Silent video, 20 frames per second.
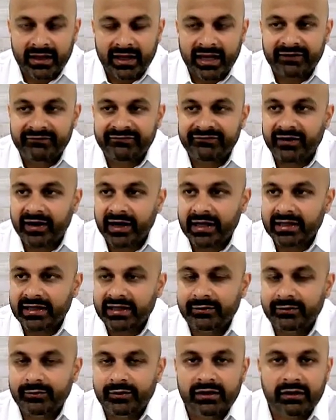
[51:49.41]
And
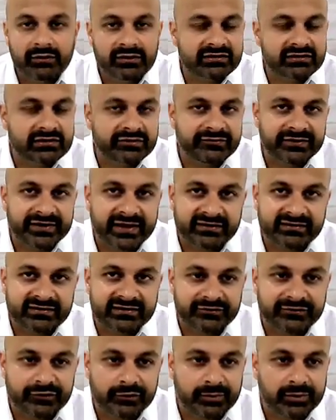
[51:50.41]
finally, we always look for that
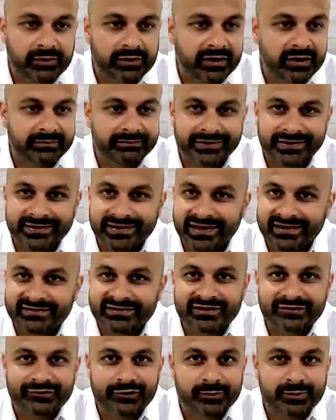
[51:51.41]
silver bullet, but that
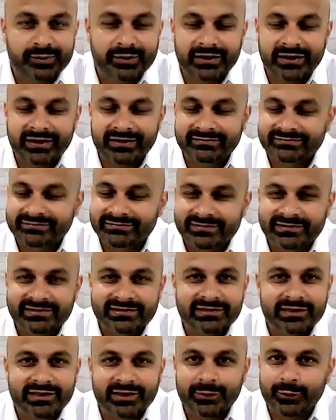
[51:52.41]
silver bullet
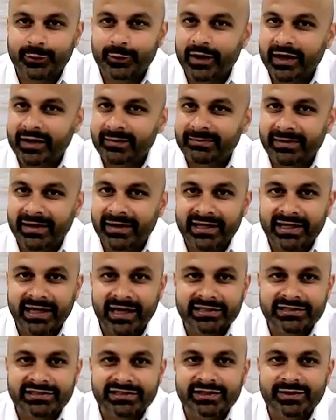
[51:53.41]
is looking right back
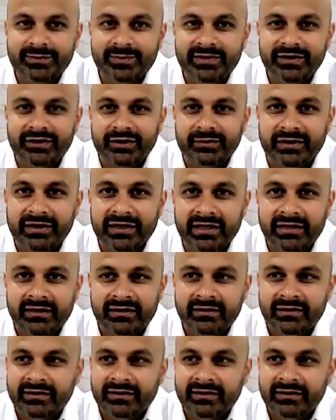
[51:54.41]
at you in the mirror, buddy.